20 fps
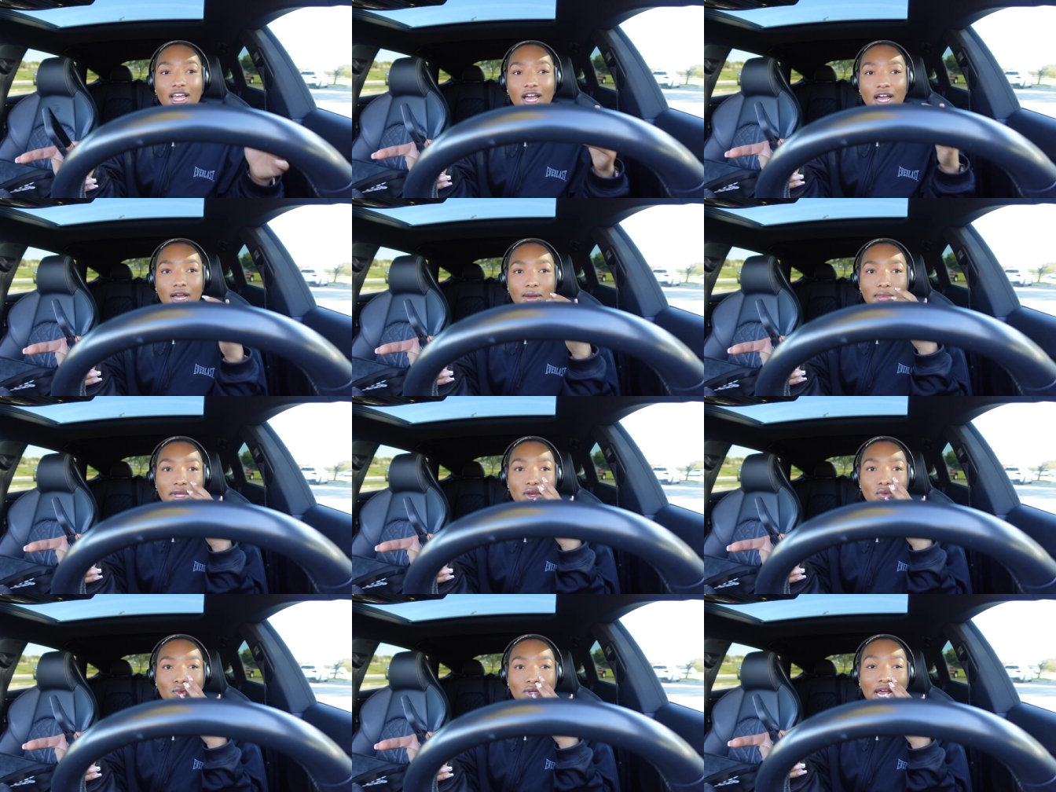
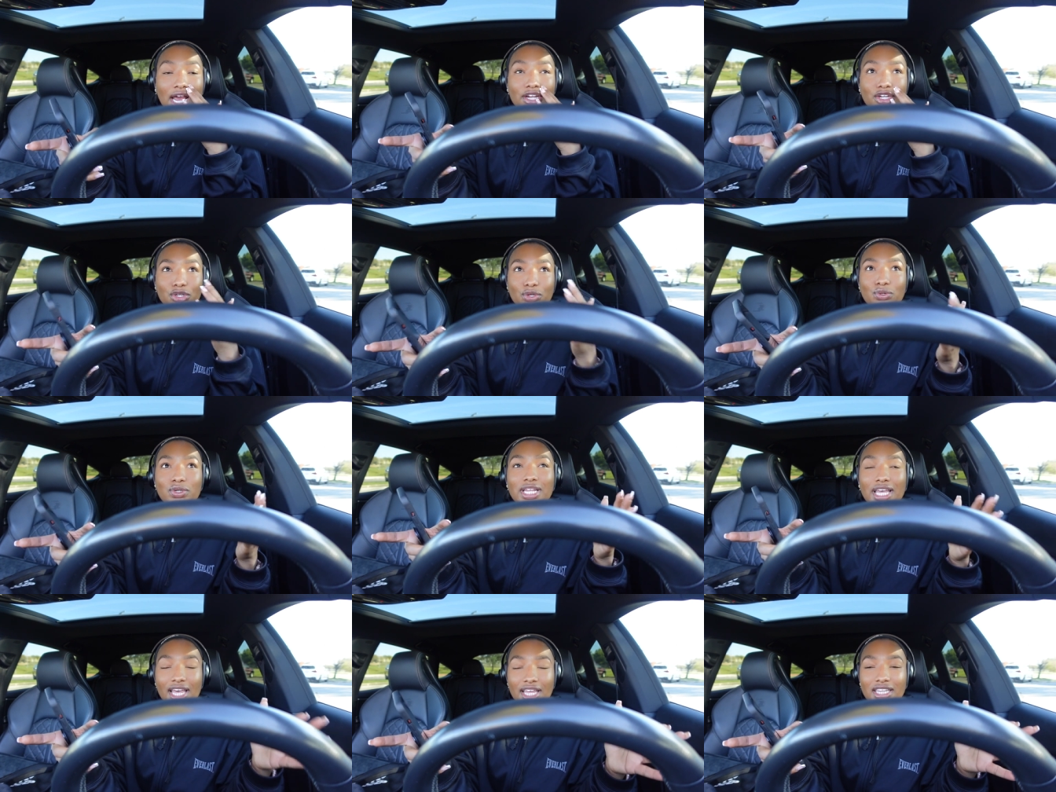Um, when I
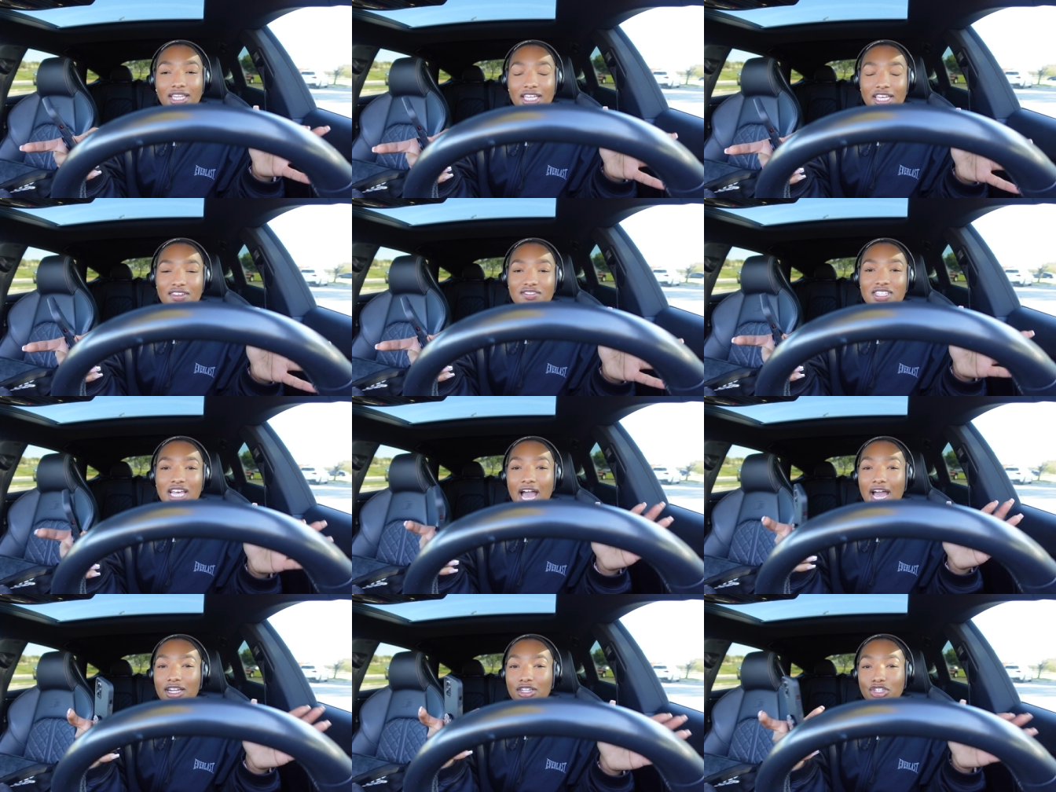do deadlifts,
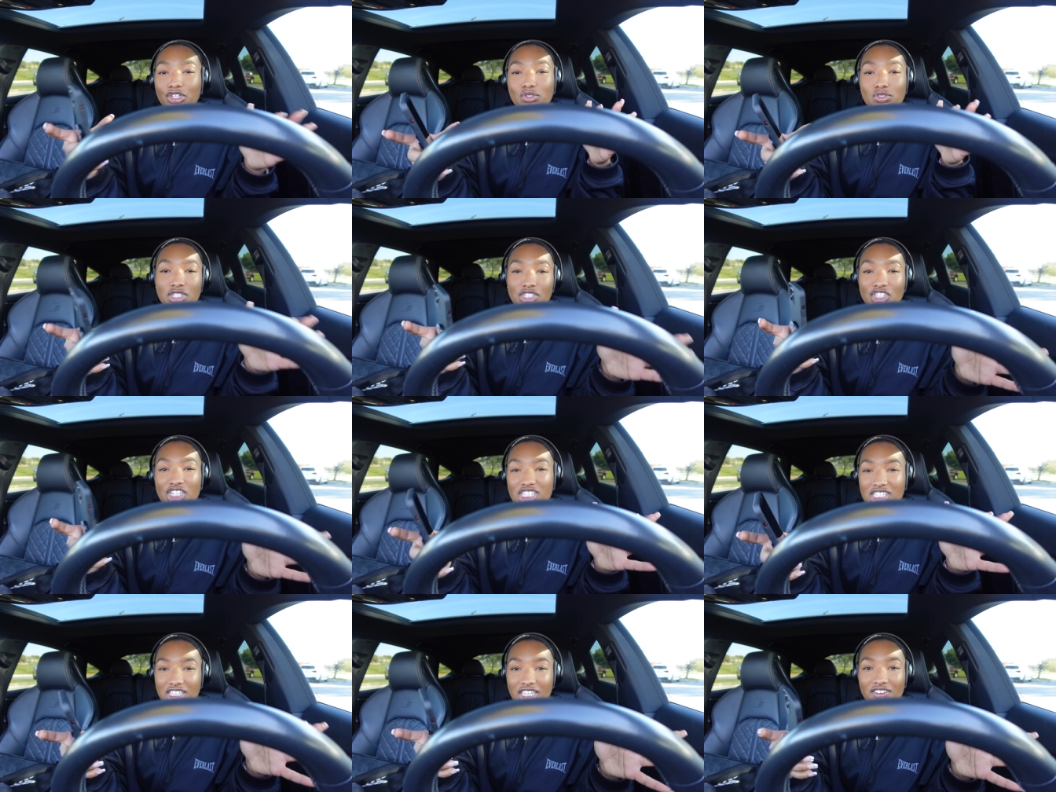I usually
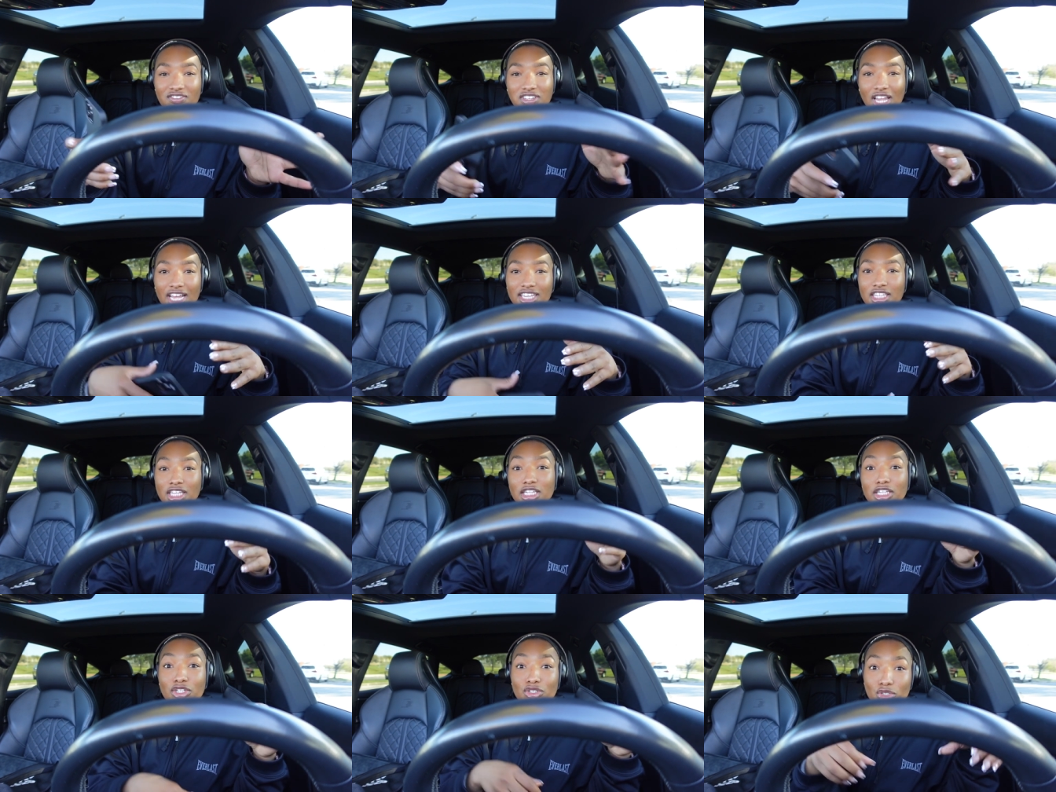just lift like
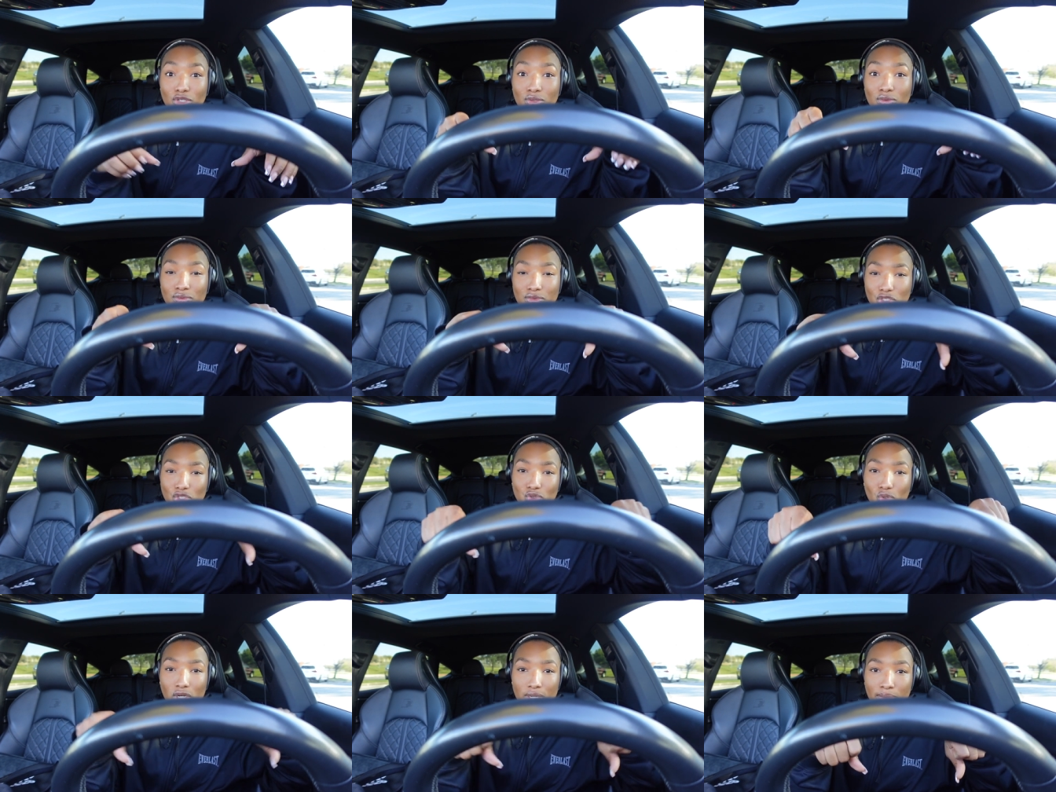the little
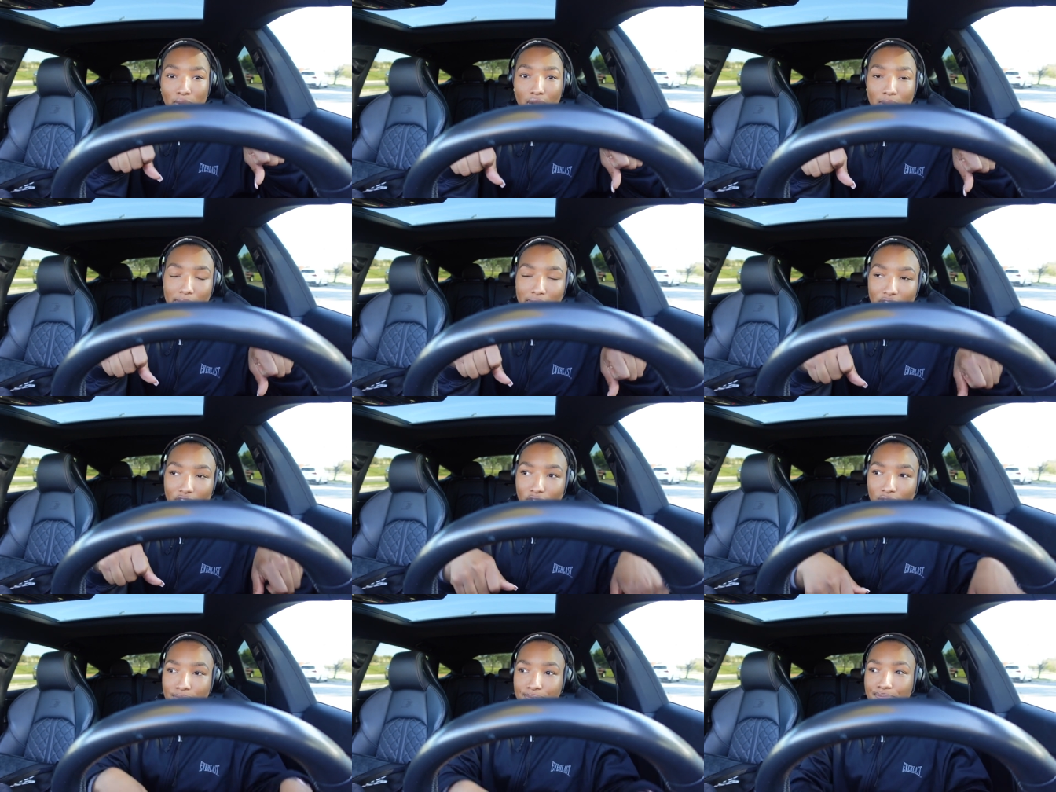short
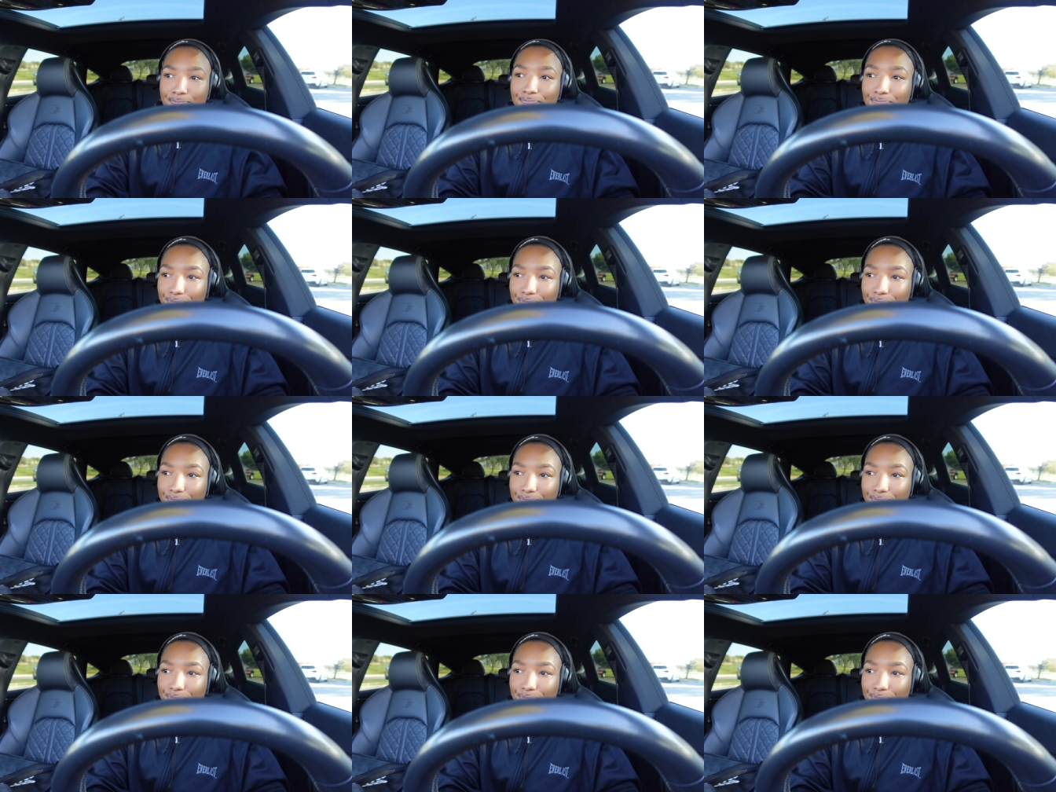barbell